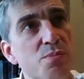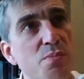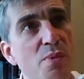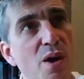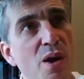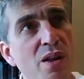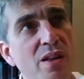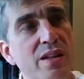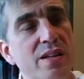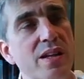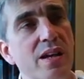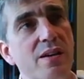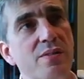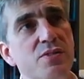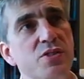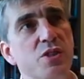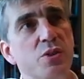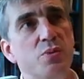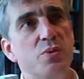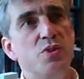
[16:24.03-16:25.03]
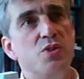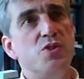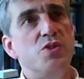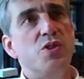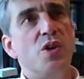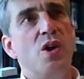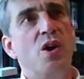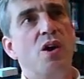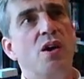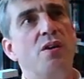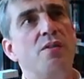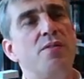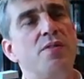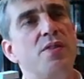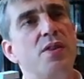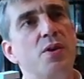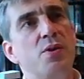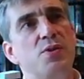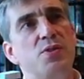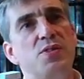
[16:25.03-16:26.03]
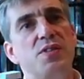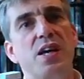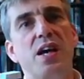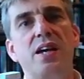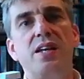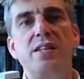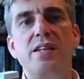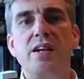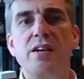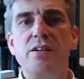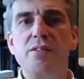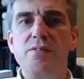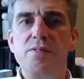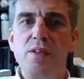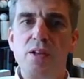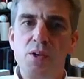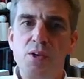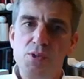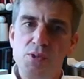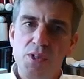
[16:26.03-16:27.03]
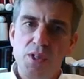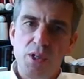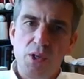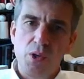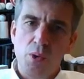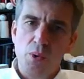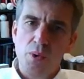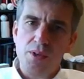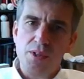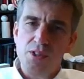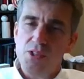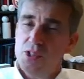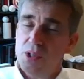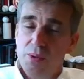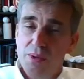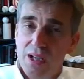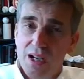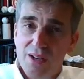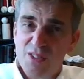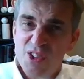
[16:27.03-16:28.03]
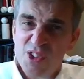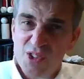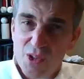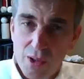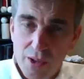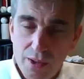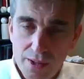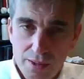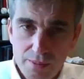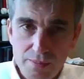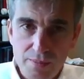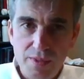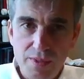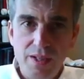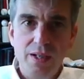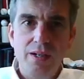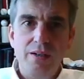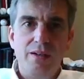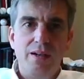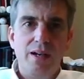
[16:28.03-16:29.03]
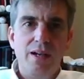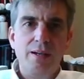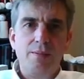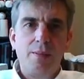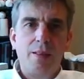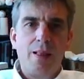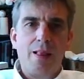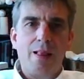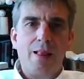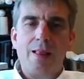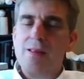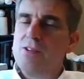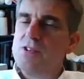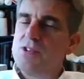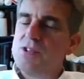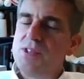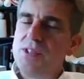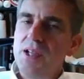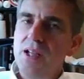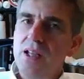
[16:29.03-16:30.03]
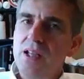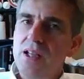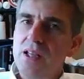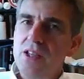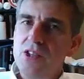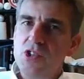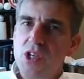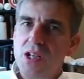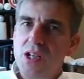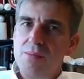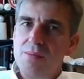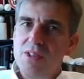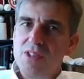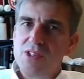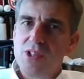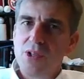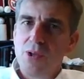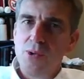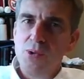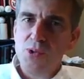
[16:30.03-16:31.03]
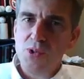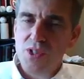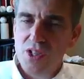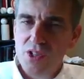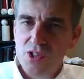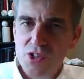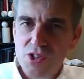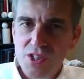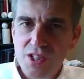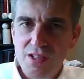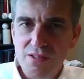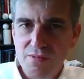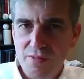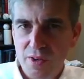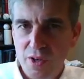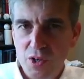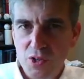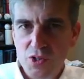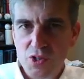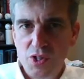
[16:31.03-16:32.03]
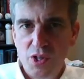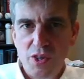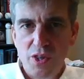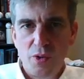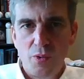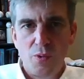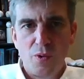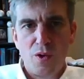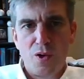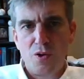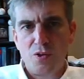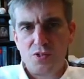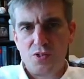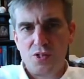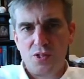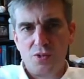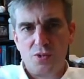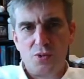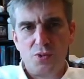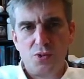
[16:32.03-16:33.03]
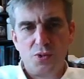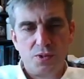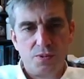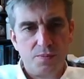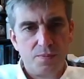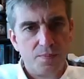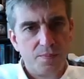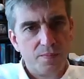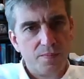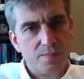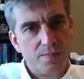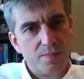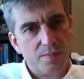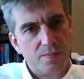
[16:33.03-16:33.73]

small enough to resolve those secondary flows in the corner, so we never saw them, right? Still a legitimate solution, it just converged on the wrong solution.